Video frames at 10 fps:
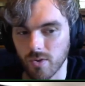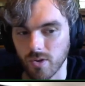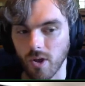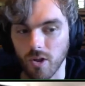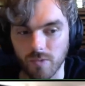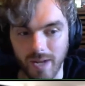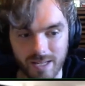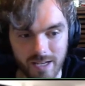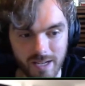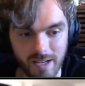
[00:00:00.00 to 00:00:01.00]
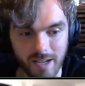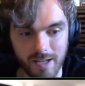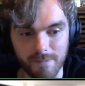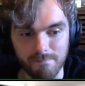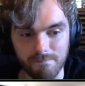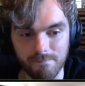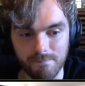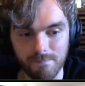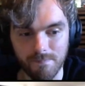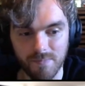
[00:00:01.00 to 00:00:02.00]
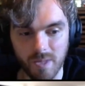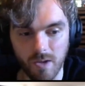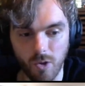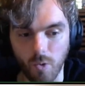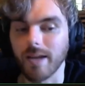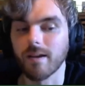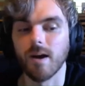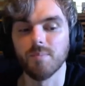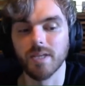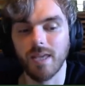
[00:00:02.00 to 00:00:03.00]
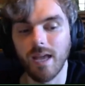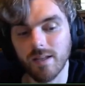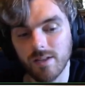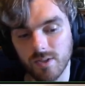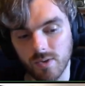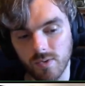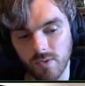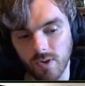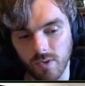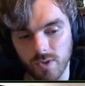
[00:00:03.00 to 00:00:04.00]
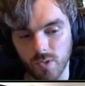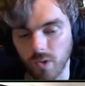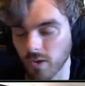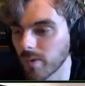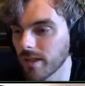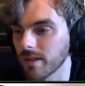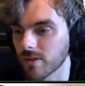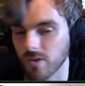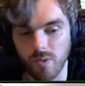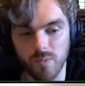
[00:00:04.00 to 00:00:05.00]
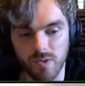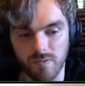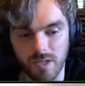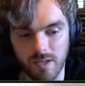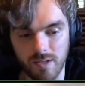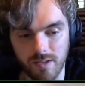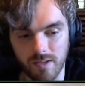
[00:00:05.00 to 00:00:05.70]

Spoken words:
are already quite complicated to work with in terms of the